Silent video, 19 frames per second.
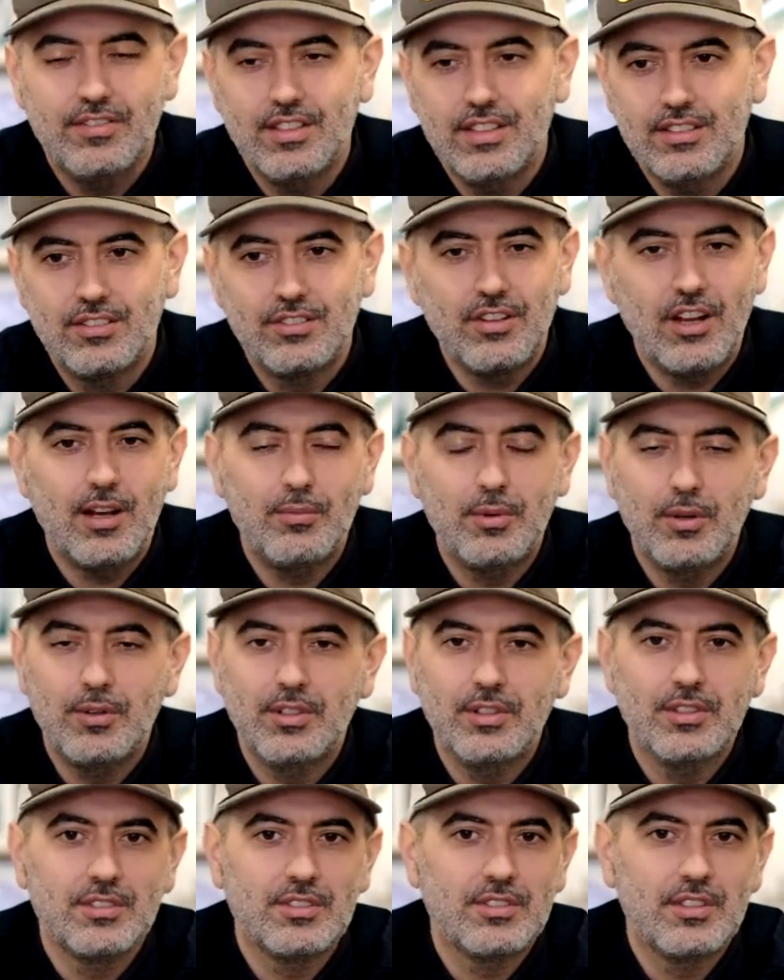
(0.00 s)
that shop
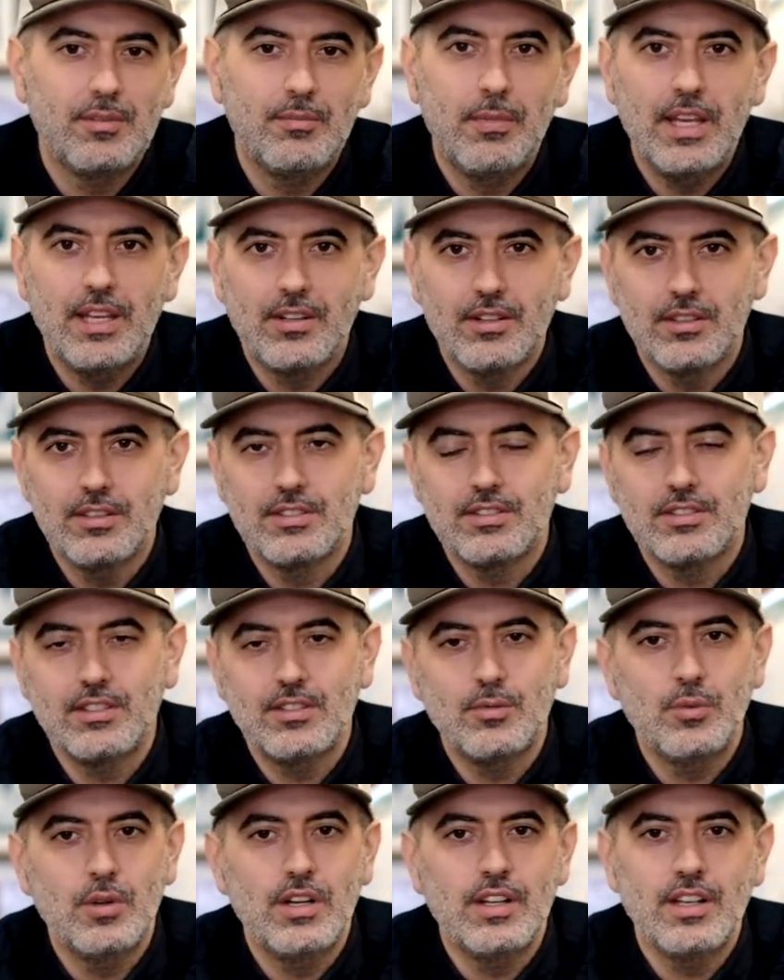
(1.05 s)
owners and makers
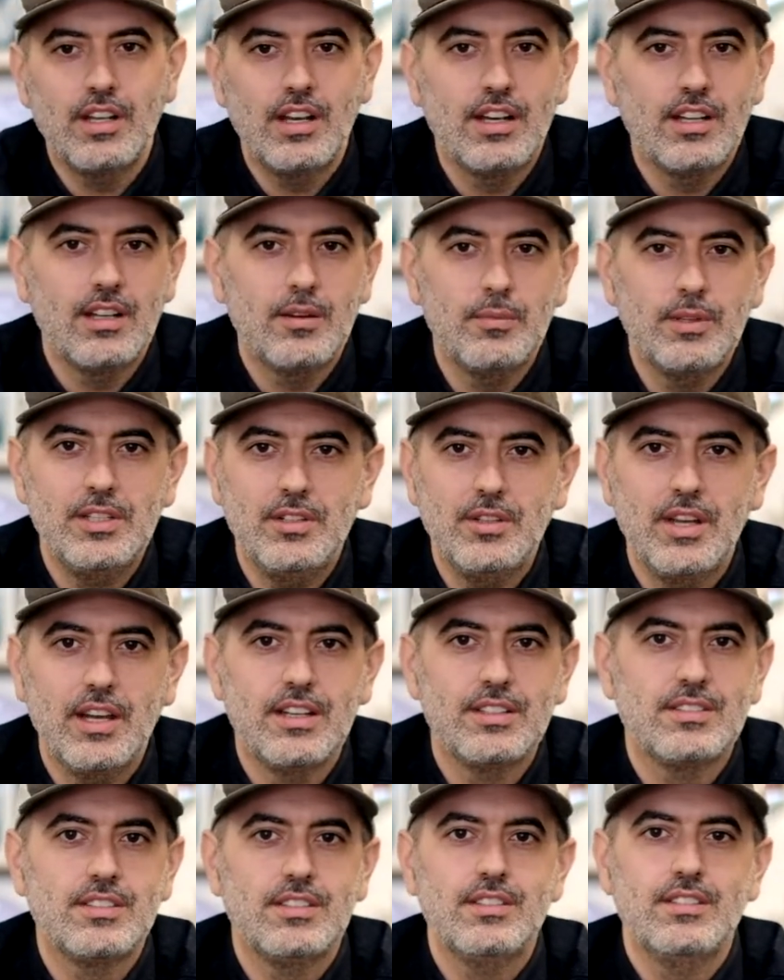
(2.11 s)
and whatnot. I mean, you
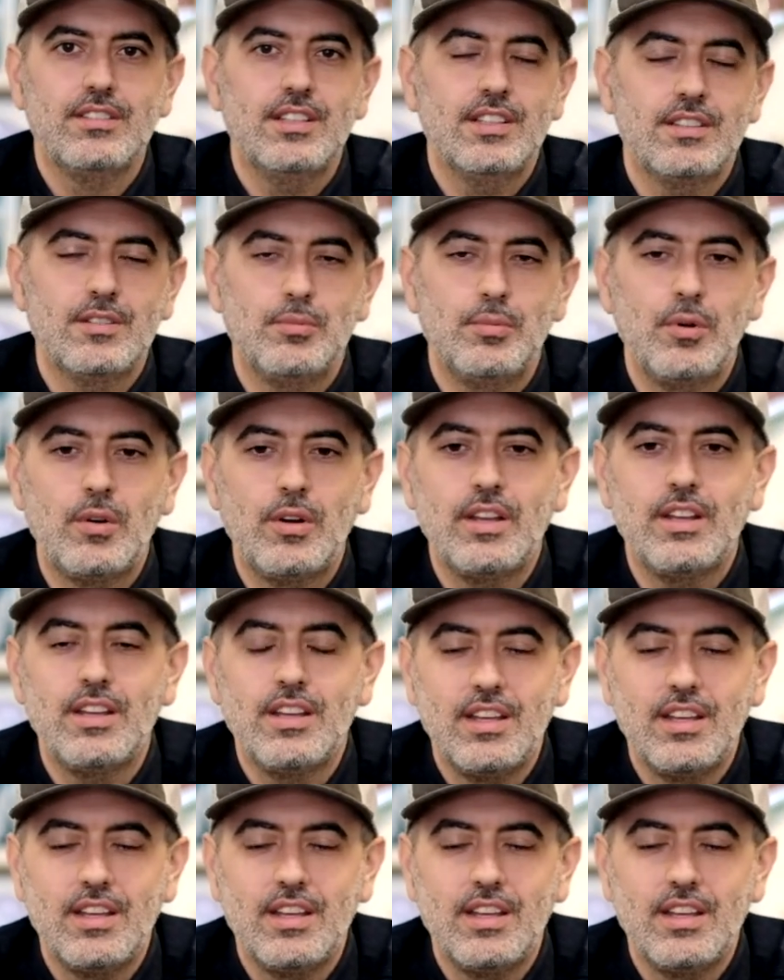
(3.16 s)
guys get the point.